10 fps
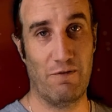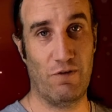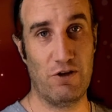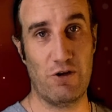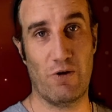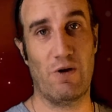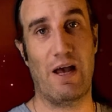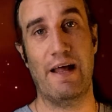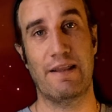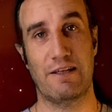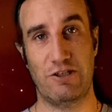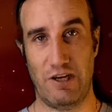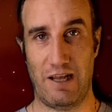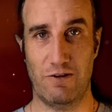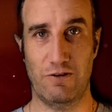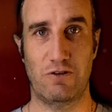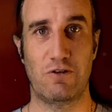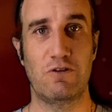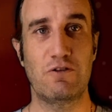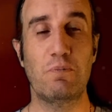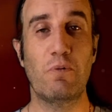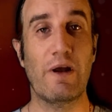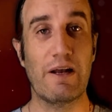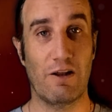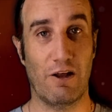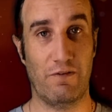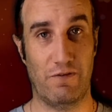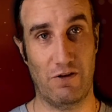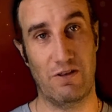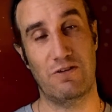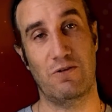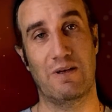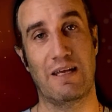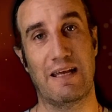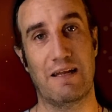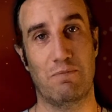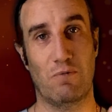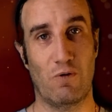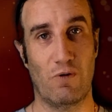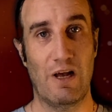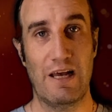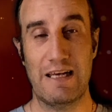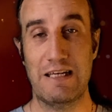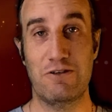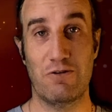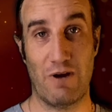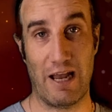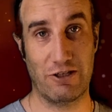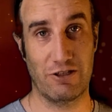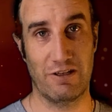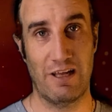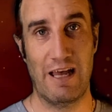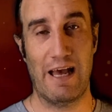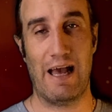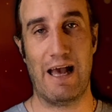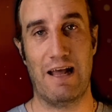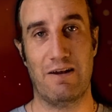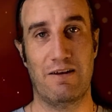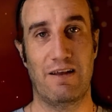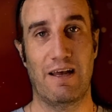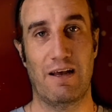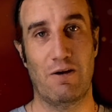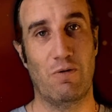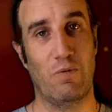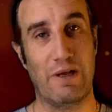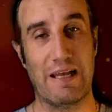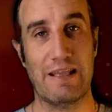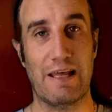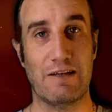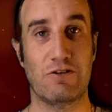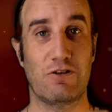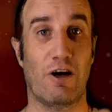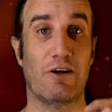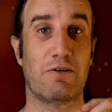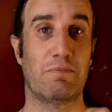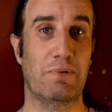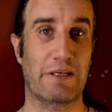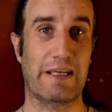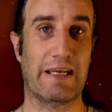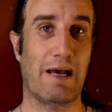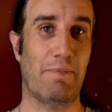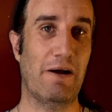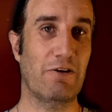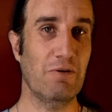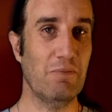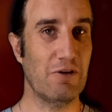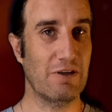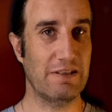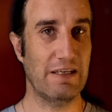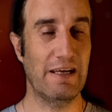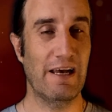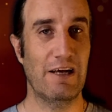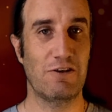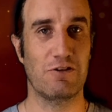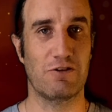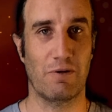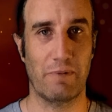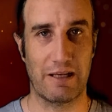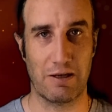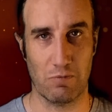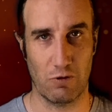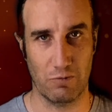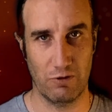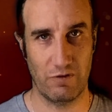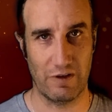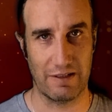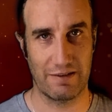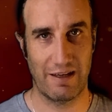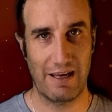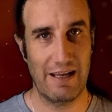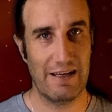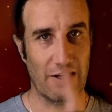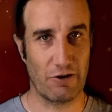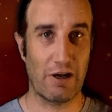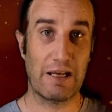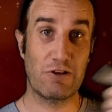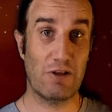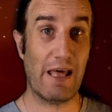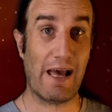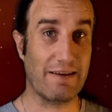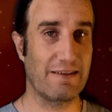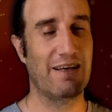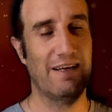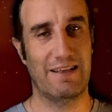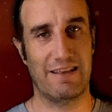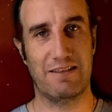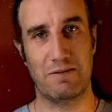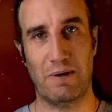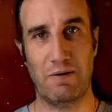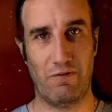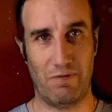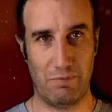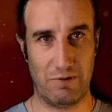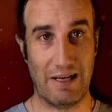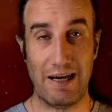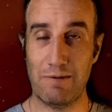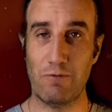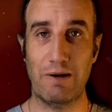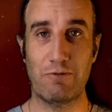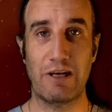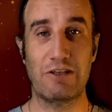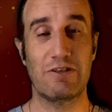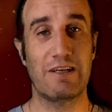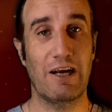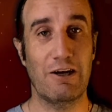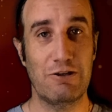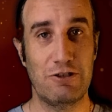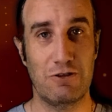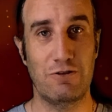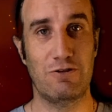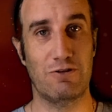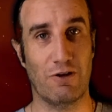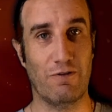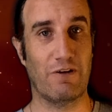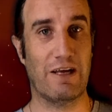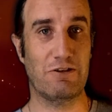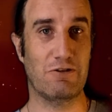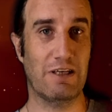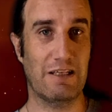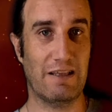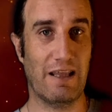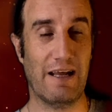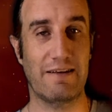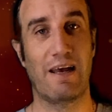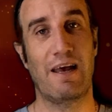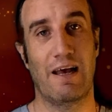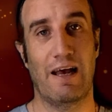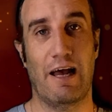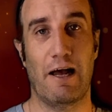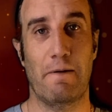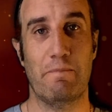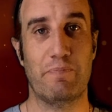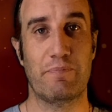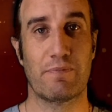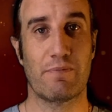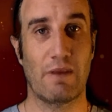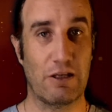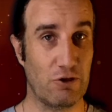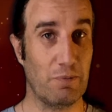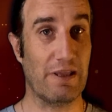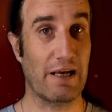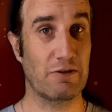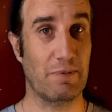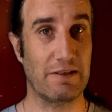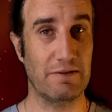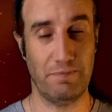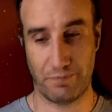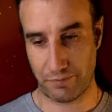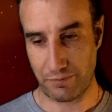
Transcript: video and the channel to spread a lot further so we can get more interaction and we can then start building up our community to start making more movies. Now, going into that, this is my time where I'm going to encourage you to don't forget to hit that um, super thanks button